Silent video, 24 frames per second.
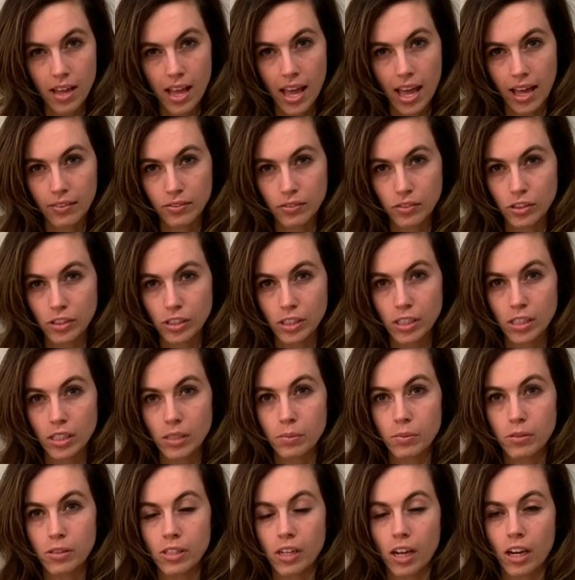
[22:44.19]
after its
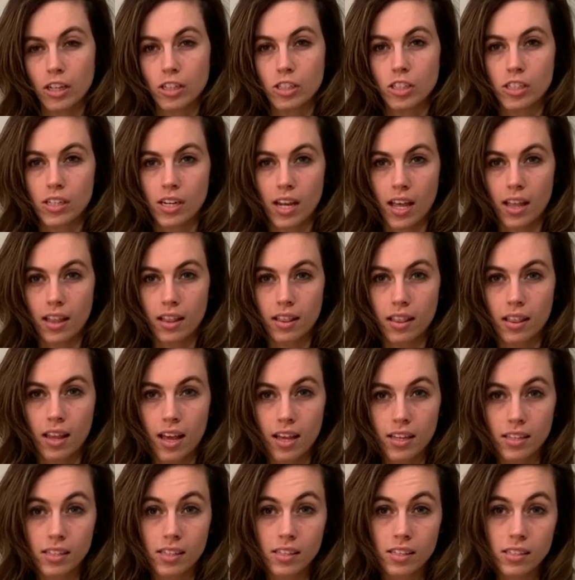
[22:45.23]
production at
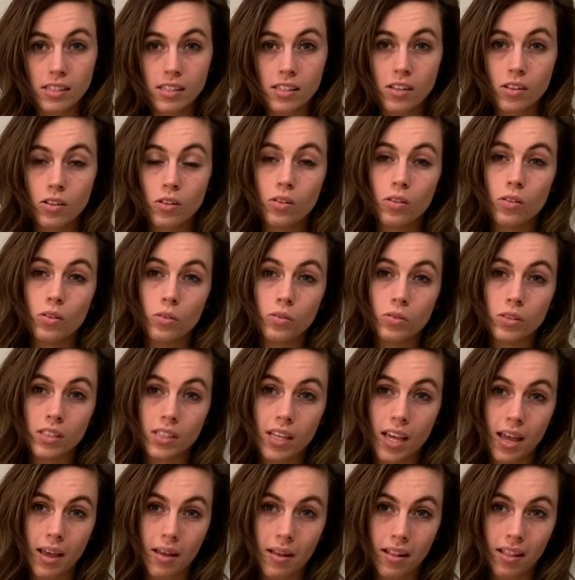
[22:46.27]
Los, Los
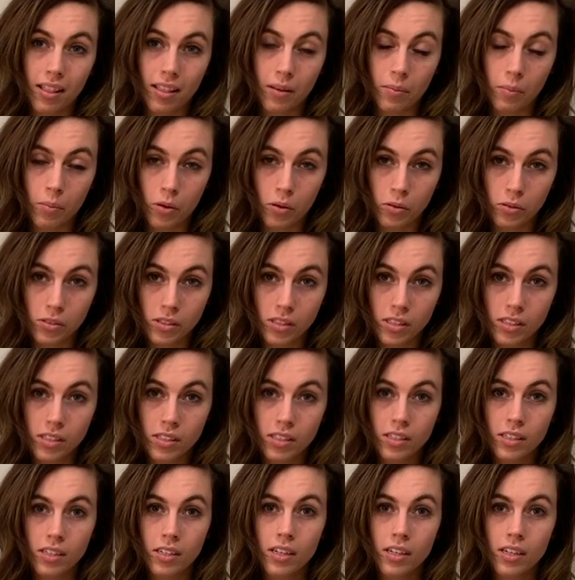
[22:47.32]
Alamos.